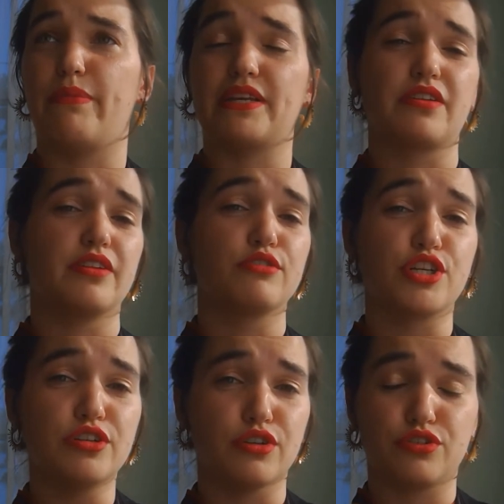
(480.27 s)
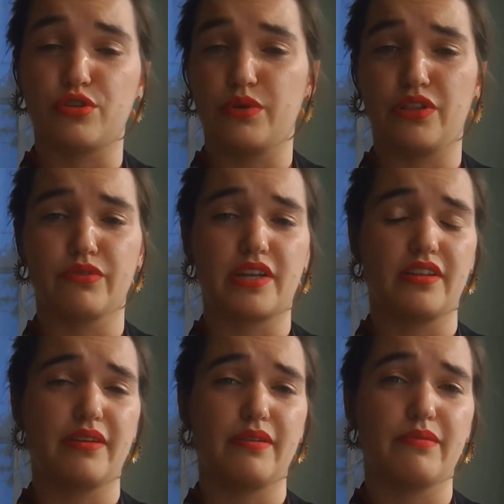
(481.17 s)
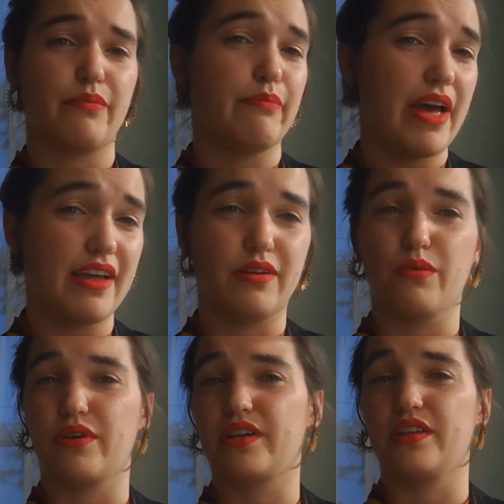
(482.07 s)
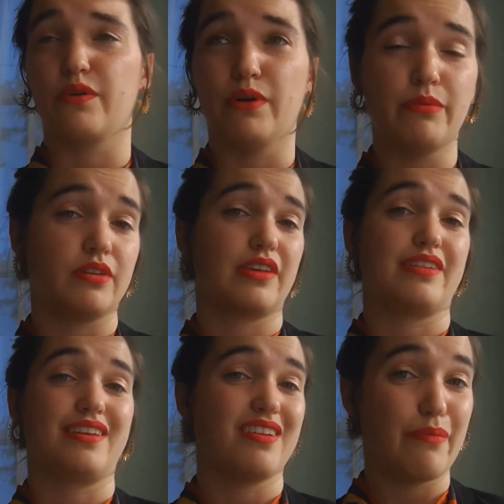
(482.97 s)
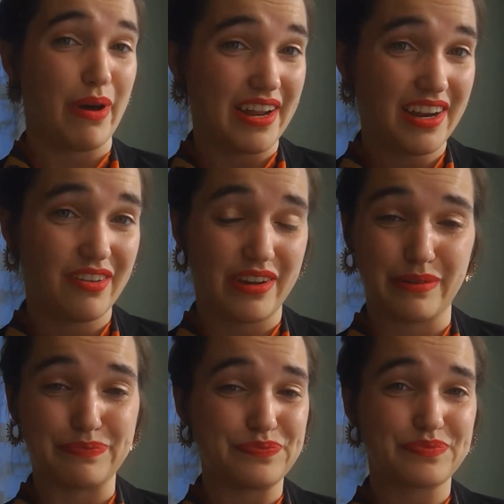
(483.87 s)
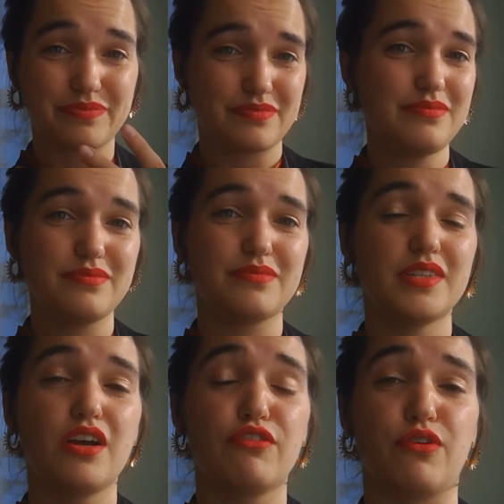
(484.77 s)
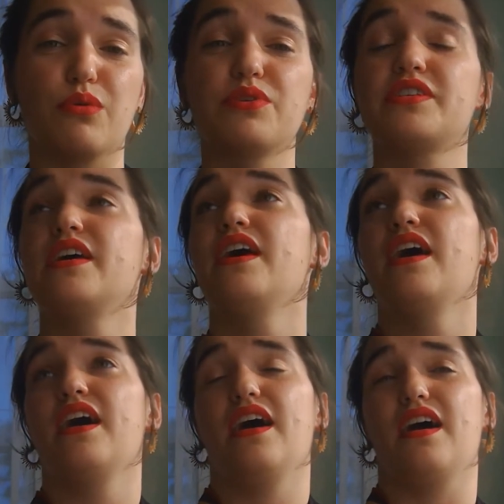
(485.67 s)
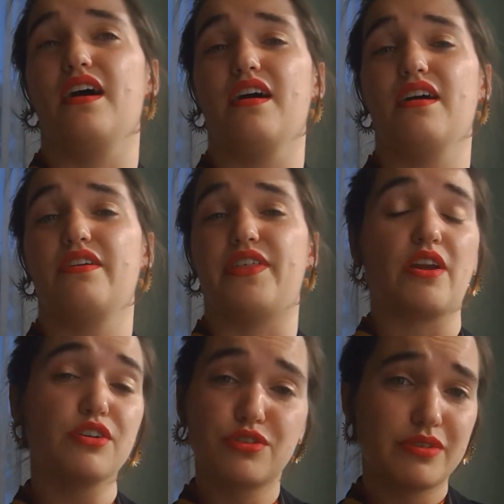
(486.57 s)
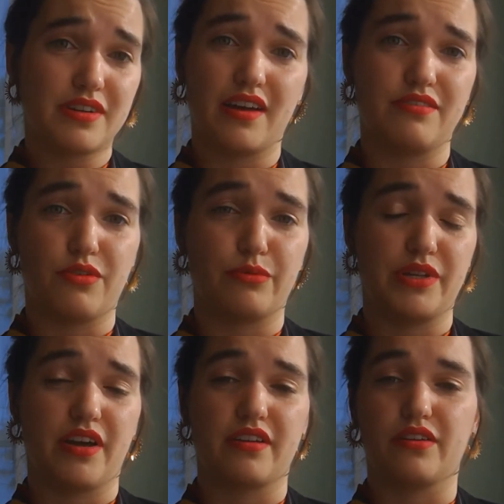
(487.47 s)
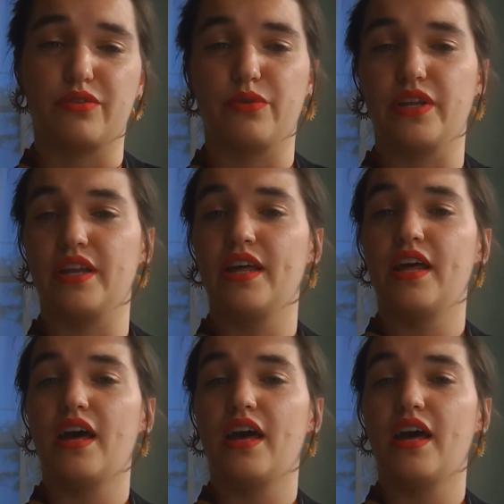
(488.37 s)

based on their gender, so either killing men or killing women, killing non-binary folks. That also is notably not included.